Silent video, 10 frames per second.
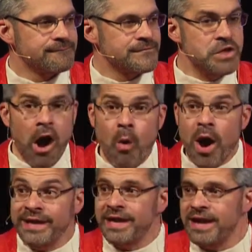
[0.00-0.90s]
No one
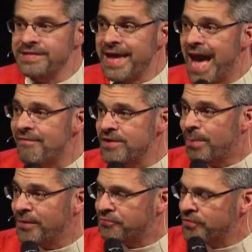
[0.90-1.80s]
can get to heaven
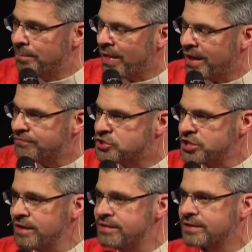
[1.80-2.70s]
but through the blood of
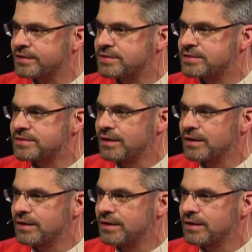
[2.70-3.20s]
Jesus.